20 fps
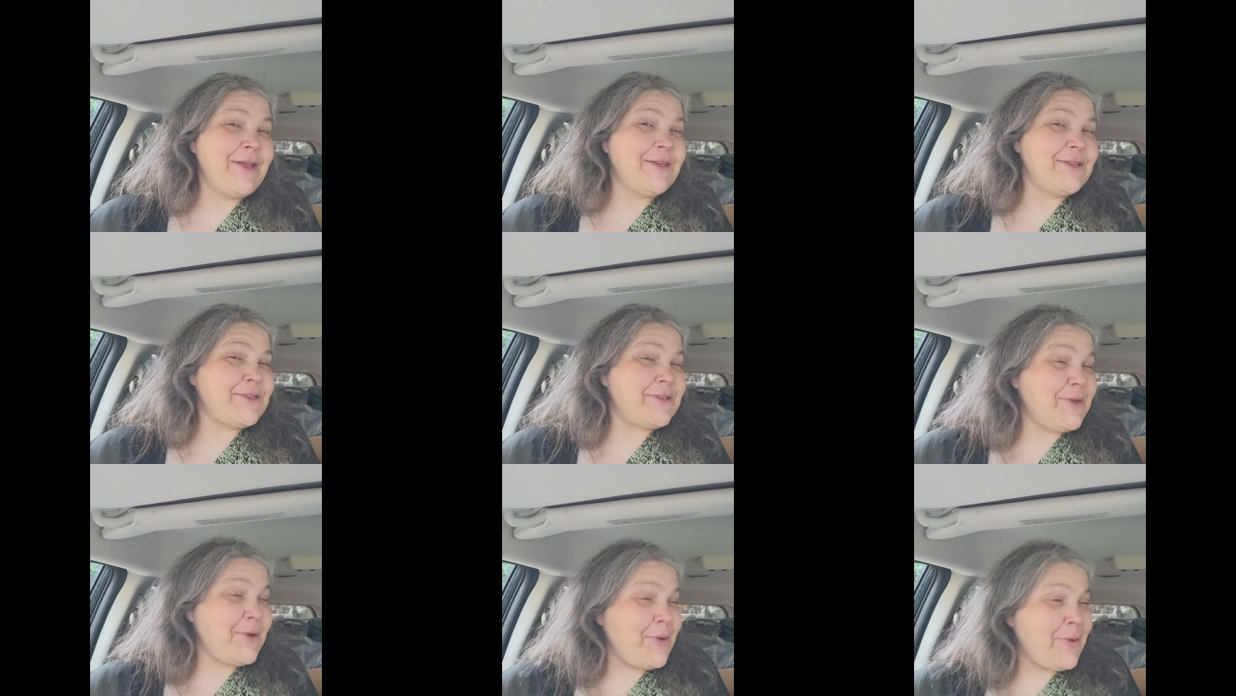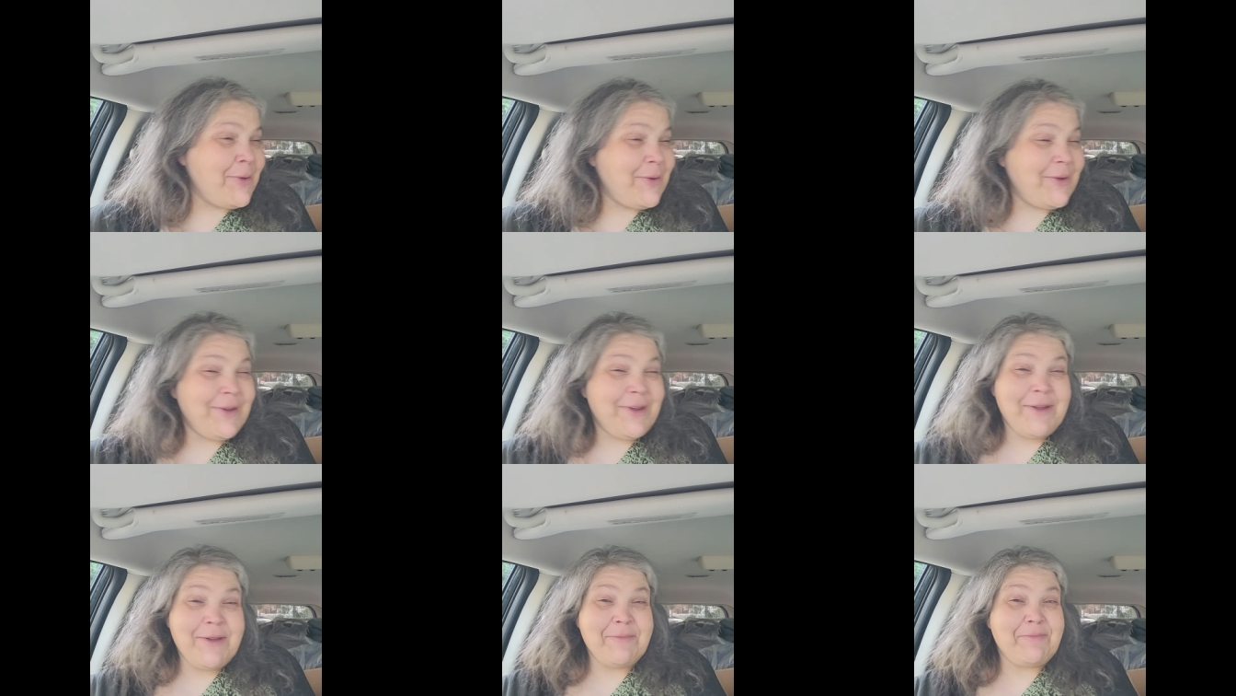So
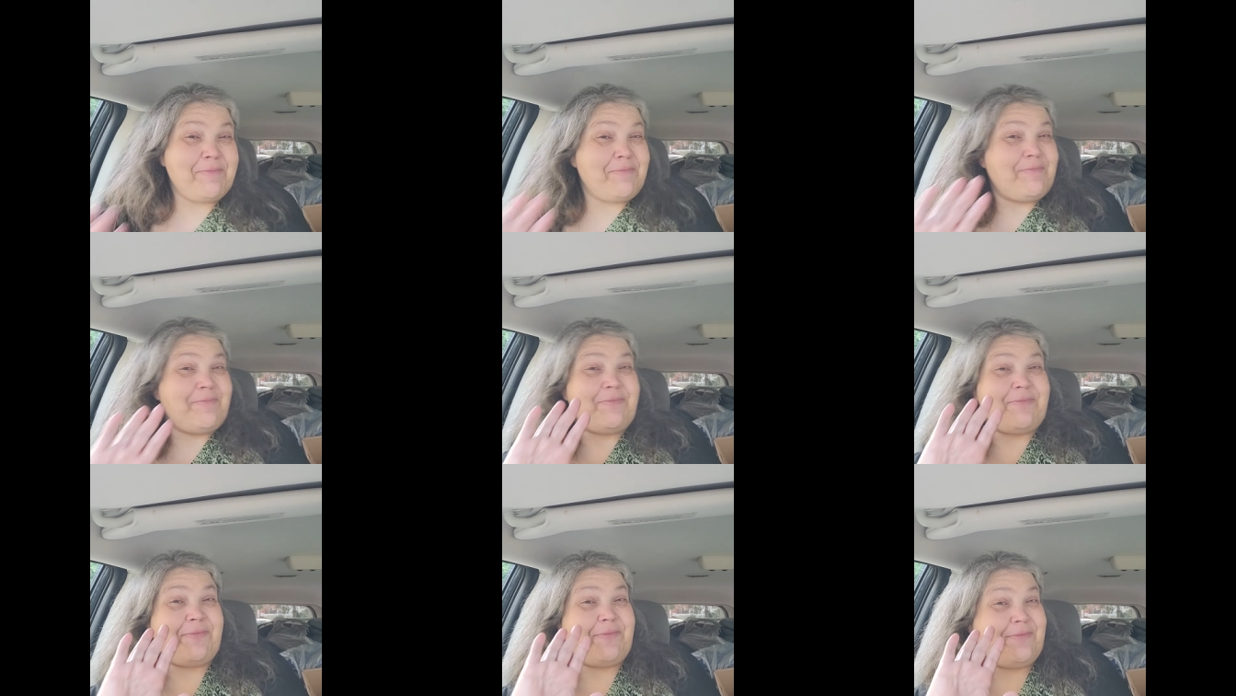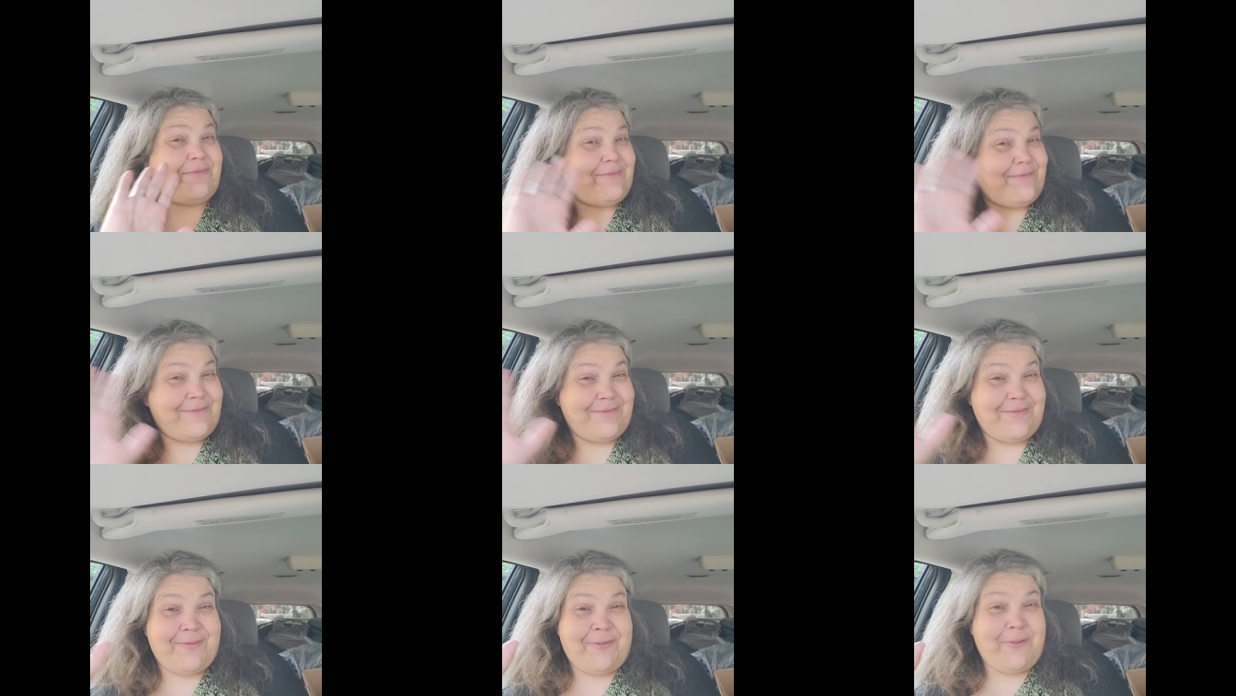
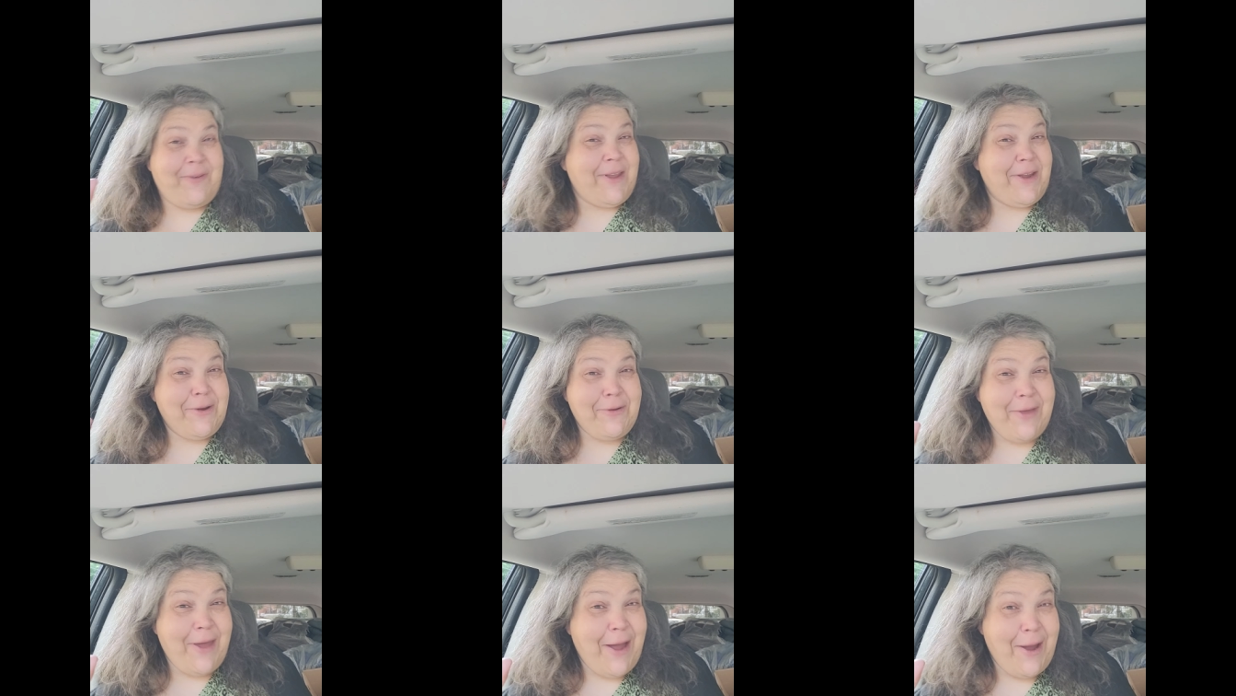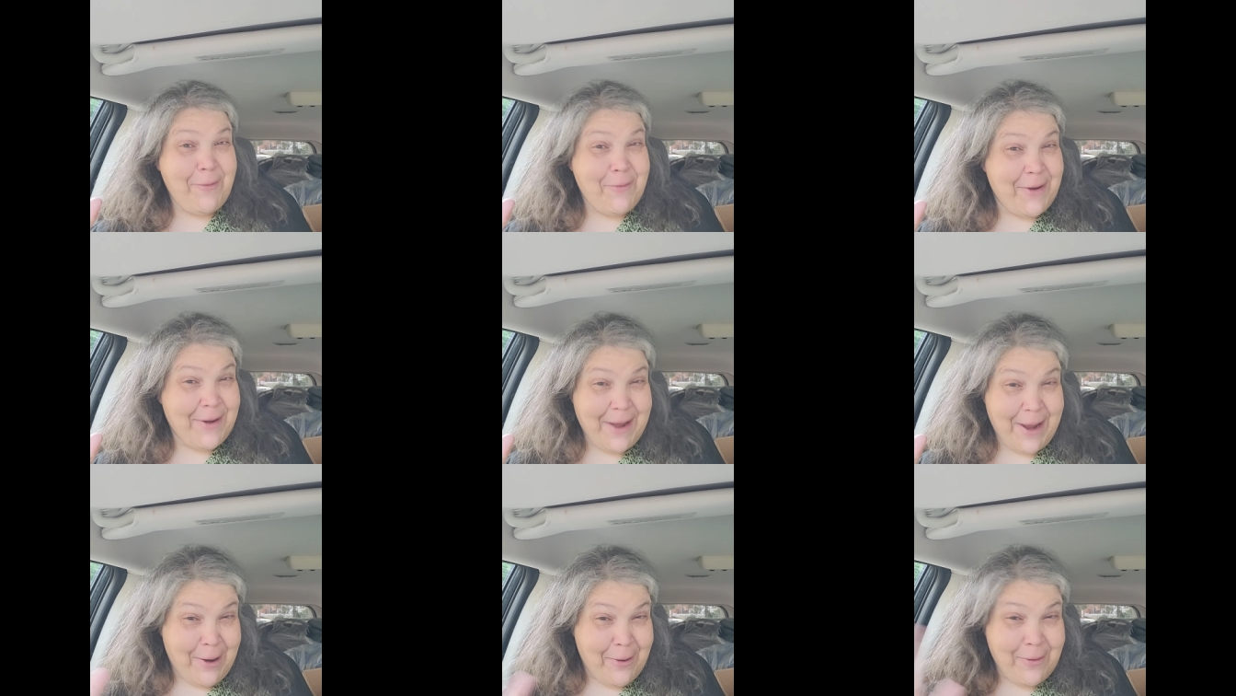figure that
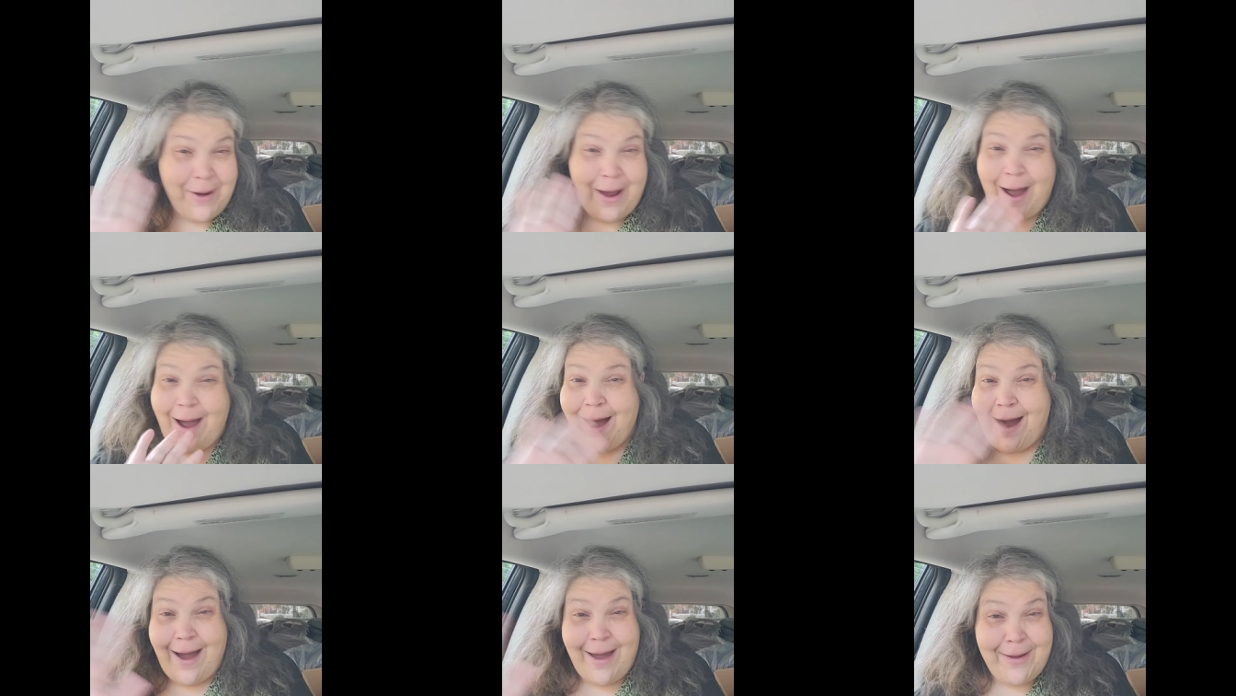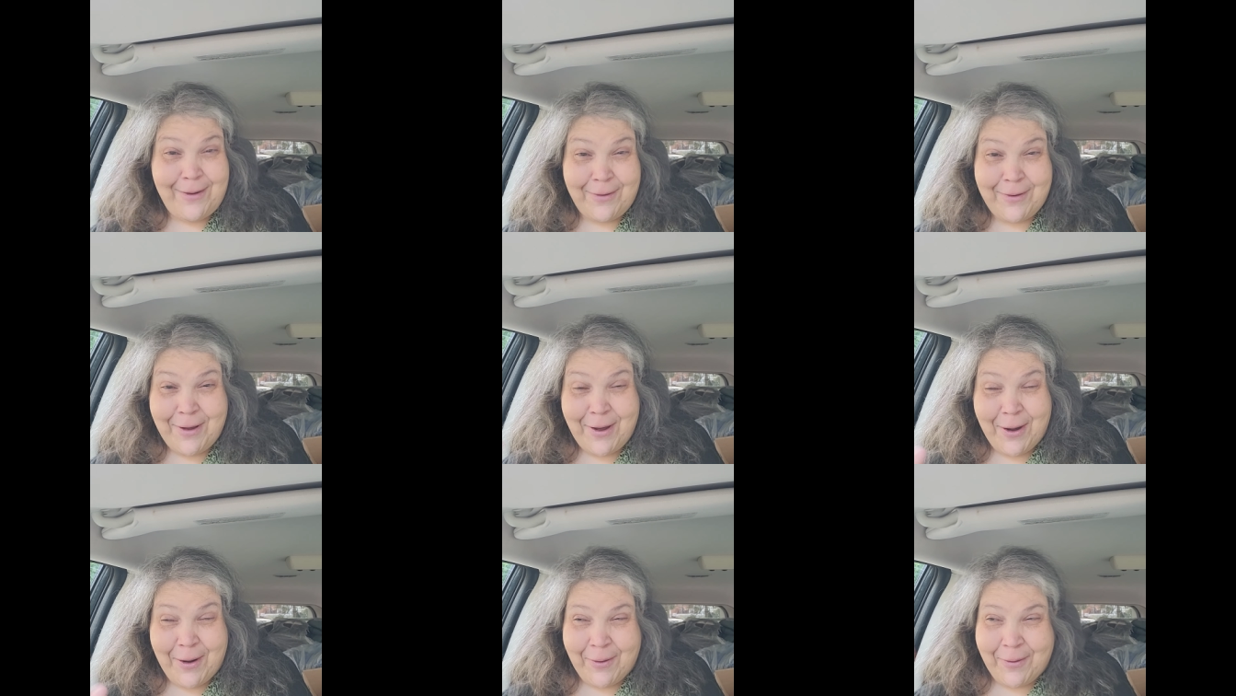one out. I don't
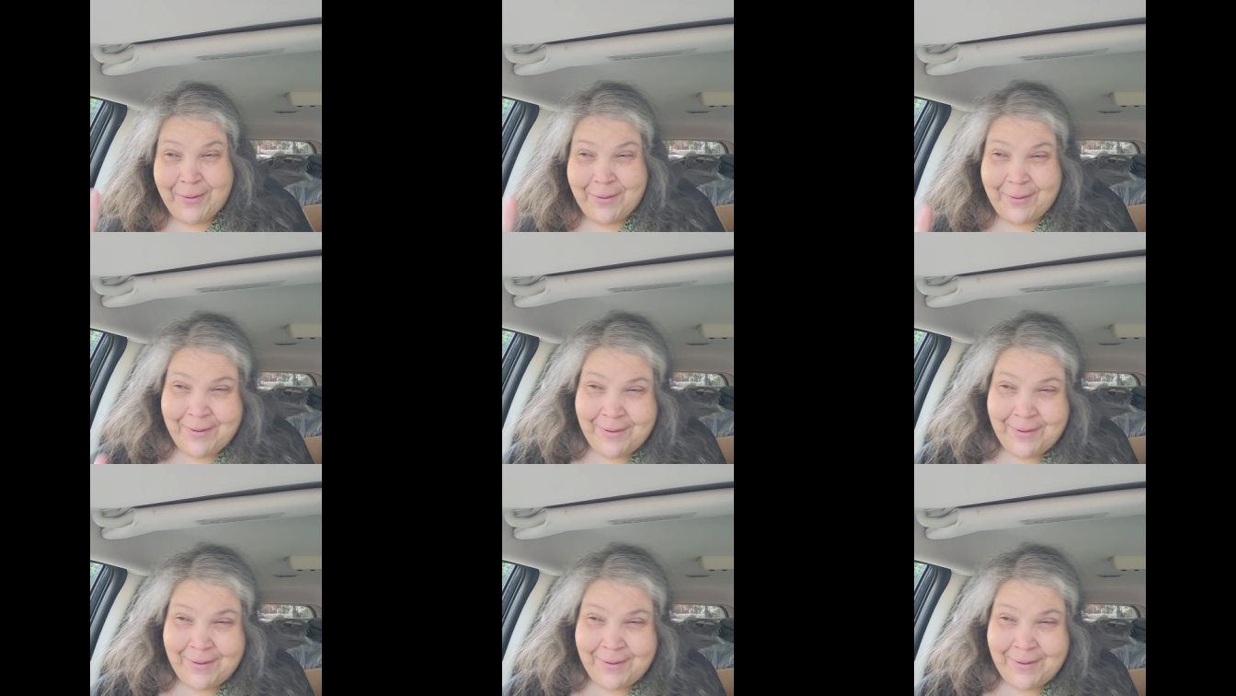know.